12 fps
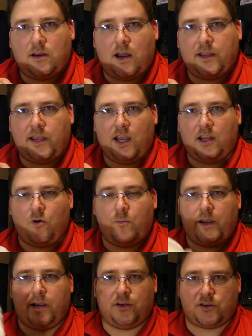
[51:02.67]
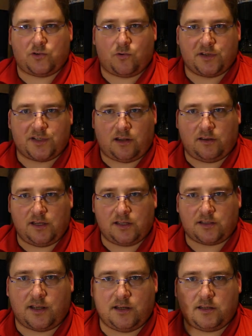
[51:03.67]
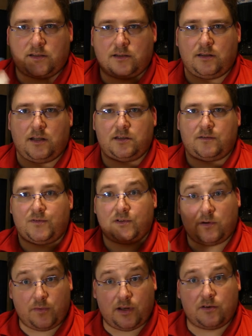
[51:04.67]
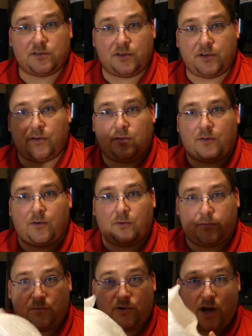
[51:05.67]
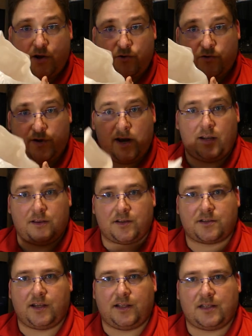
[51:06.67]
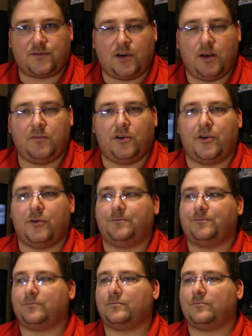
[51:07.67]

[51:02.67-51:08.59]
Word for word: I can't go making a store selling things. That's for someone else to do. The guy who created this thing, that's for him to do.